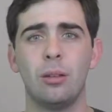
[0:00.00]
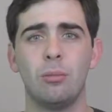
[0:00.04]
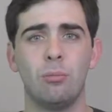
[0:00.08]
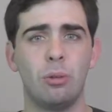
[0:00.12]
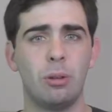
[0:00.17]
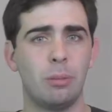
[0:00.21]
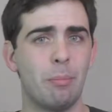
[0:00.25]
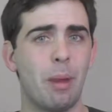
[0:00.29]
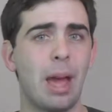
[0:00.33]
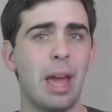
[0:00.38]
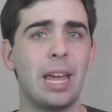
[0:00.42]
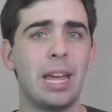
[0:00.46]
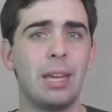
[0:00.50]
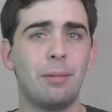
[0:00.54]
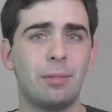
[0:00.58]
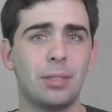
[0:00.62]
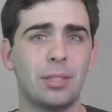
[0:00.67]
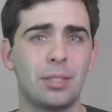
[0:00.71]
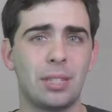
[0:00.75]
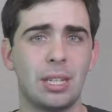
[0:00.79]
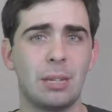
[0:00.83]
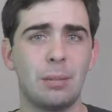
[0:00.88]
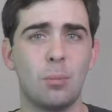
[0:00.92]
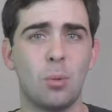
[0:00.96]
We may even
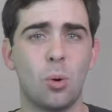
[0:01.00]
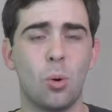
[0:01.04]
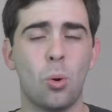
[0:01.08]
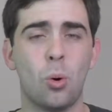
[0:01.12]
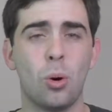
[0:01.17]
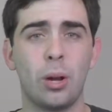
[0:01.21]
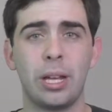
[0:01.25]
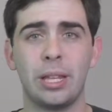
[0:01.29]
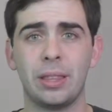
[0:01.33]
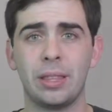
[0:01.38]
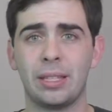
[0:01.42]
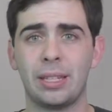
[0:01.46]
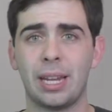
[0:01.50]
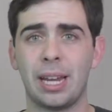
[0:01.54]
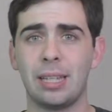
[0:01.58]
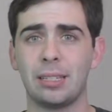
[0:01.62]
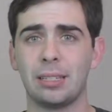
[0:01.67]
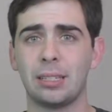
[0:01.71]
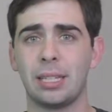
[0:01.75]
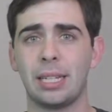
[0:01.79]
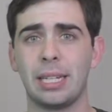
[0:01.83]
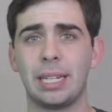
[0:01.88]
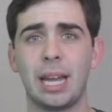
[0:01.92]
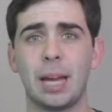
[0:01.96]
see more in the
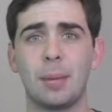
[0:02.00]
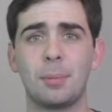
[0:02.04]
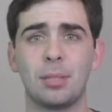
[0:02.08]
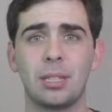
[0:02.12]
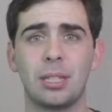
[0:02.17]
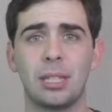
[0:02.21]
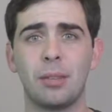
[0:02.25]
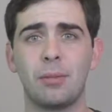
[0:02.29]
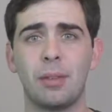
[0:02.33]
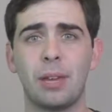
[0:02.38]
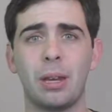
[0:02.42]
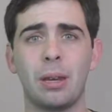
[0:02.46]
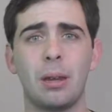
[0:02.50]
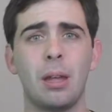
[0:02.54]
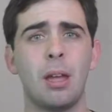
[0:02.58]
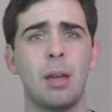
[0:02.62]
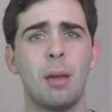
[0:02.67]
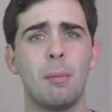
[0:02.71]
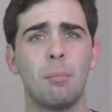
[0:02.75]
days leading up to the event,